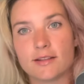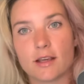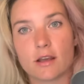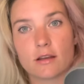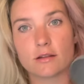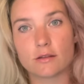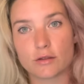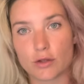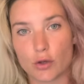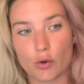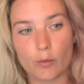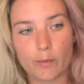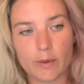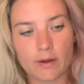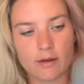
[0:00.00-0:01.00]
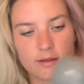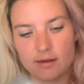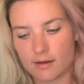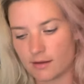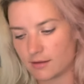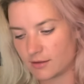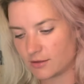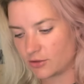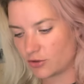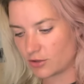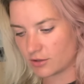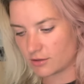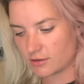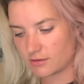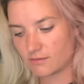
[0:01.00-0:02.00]
scoop. This is
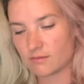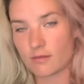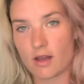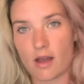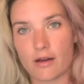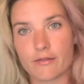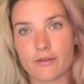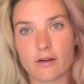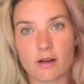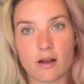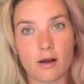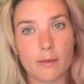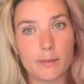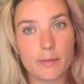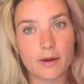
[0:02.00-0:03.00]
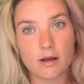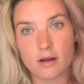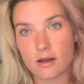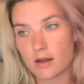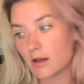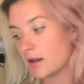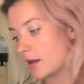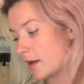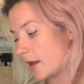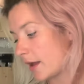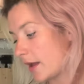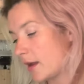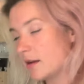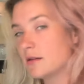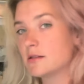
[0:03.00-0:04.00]
just half a cup,
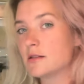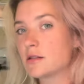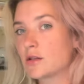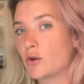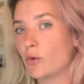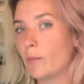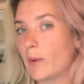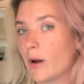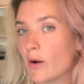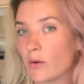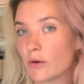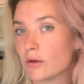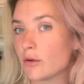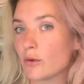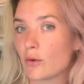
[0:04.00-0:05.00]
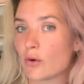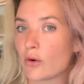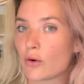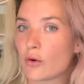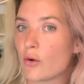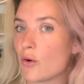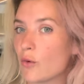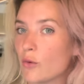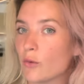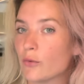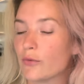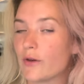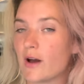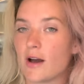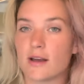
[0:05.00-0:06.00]
and scoop out your cold
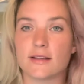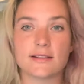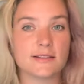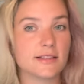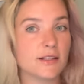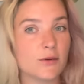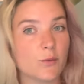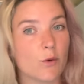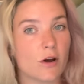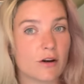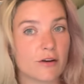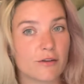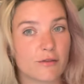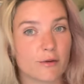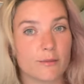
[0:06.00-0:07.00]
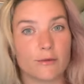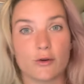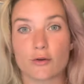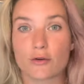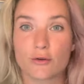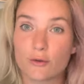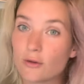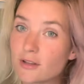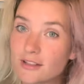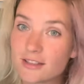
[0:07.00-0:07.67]
icy water from your cooler.